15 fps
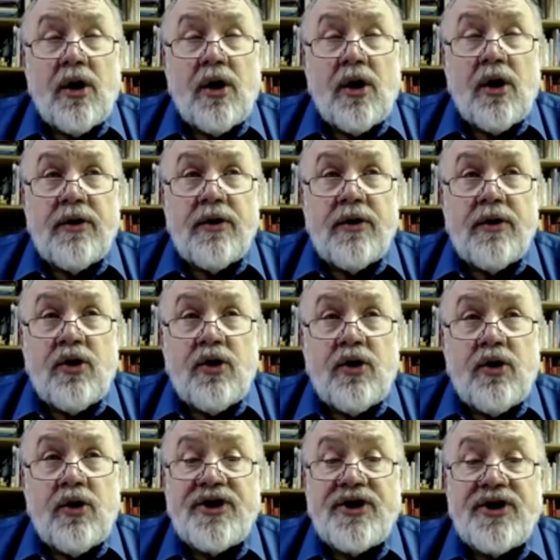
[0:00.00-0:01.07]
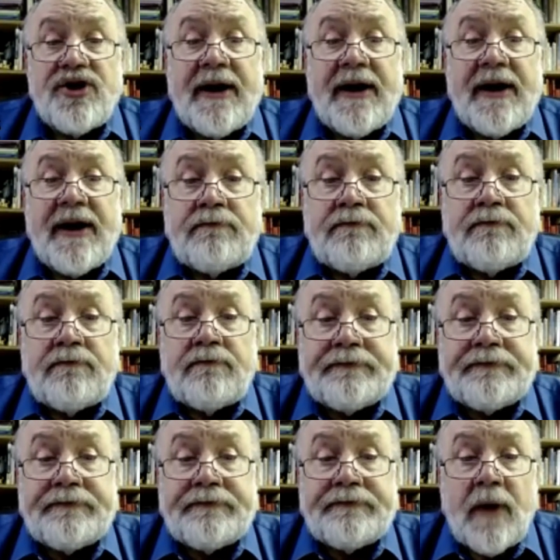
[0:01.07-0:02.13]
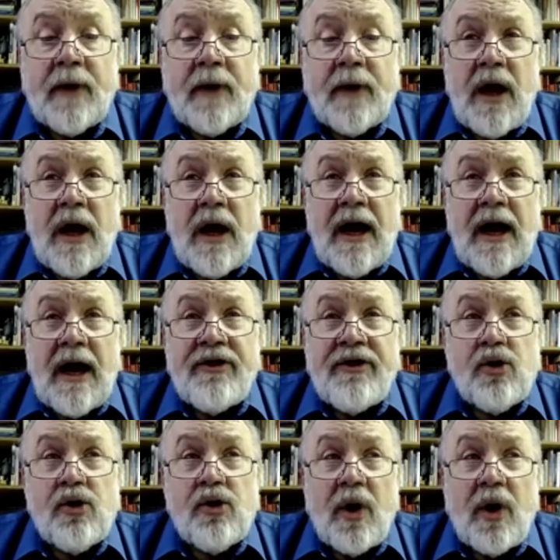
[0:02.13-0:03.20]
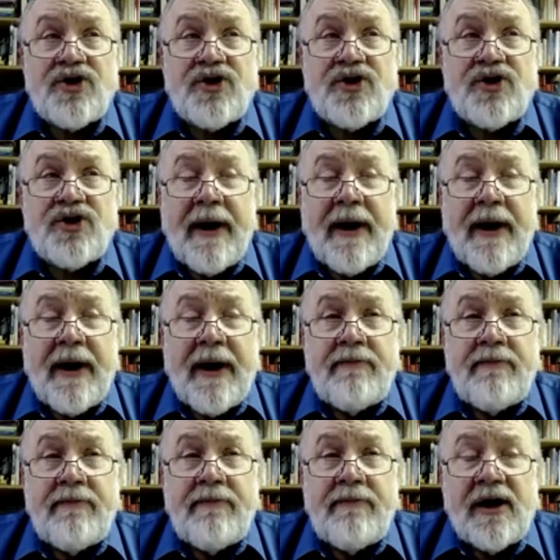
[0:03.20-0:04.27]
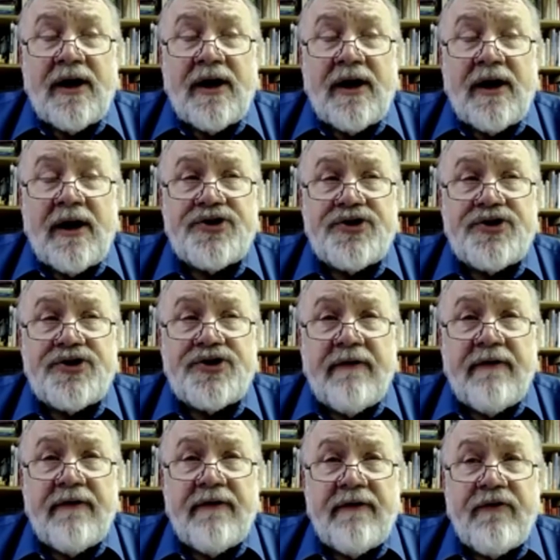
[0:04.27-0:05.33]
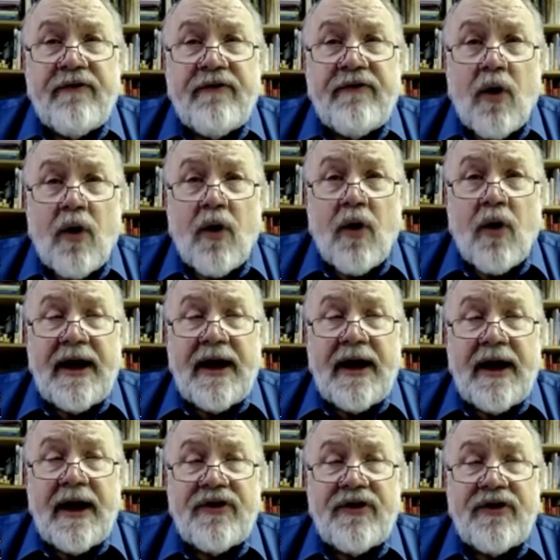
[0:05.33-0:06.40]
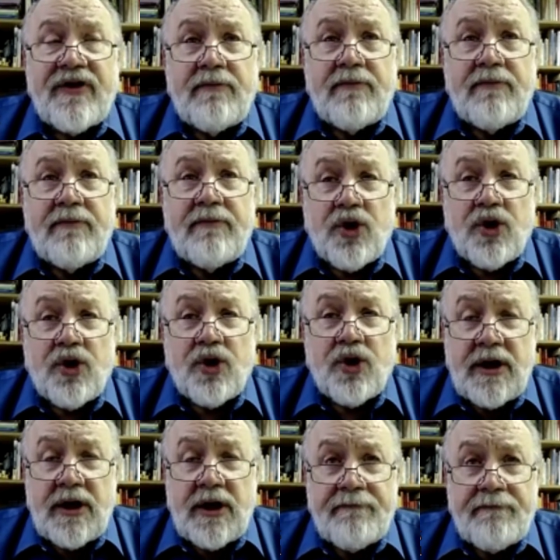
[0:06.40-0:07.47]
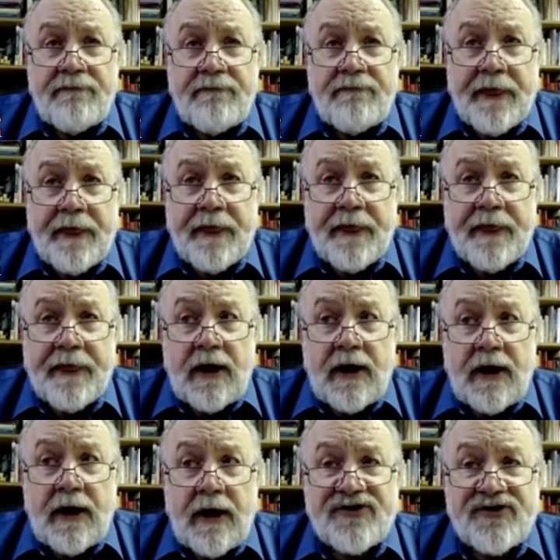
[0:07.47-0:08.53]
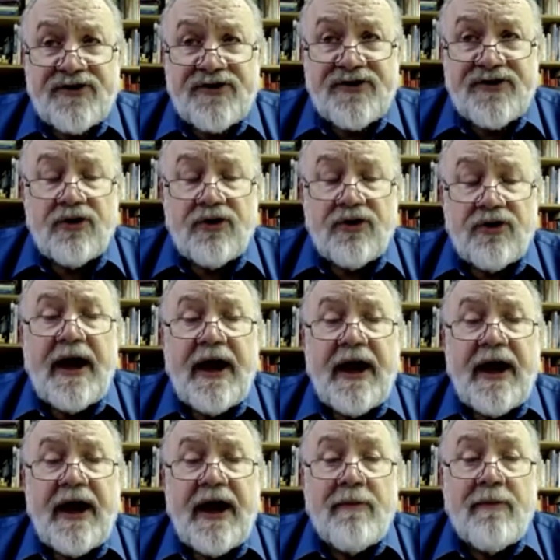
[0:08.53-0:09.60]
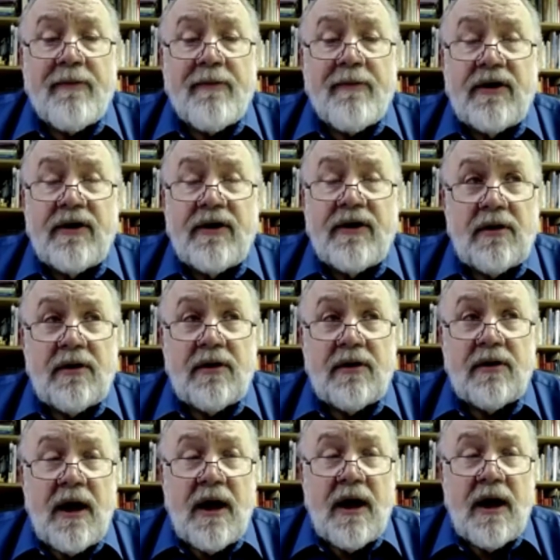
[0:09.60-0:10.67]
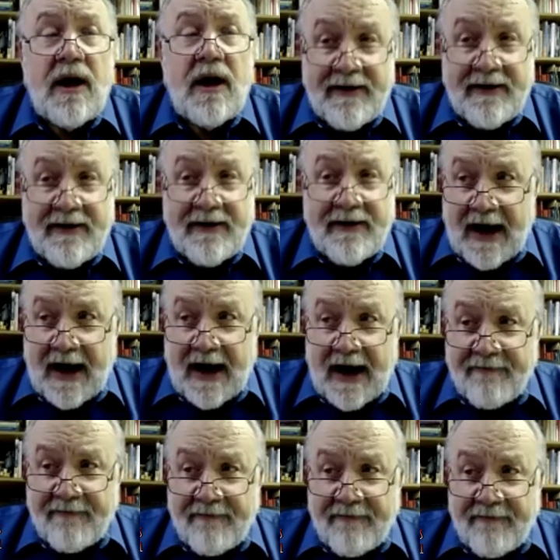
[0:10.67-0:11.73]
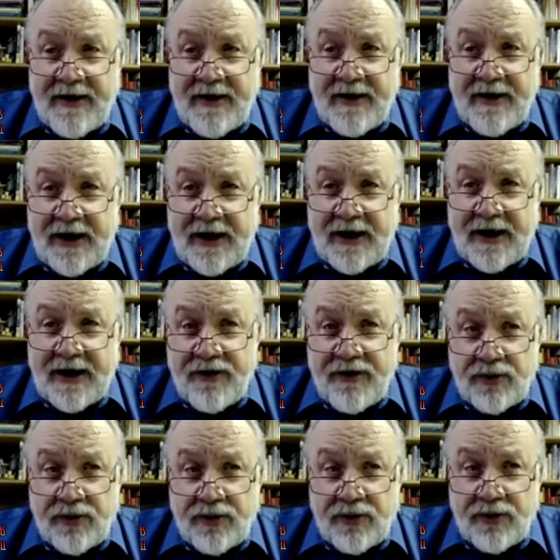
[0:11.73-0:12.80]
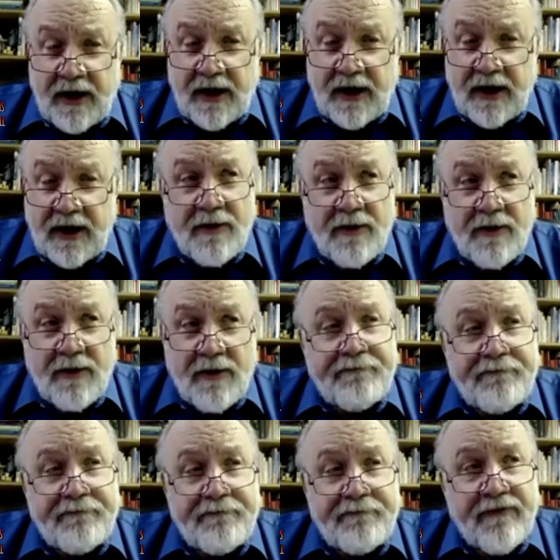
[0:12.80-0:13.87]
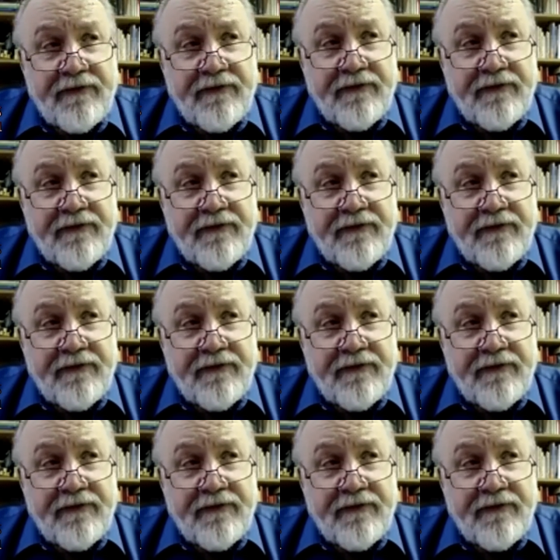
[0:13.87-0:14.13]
question begging, and they're question begging because if the majority of scholars today, out of my field, but a friend of mine interviewed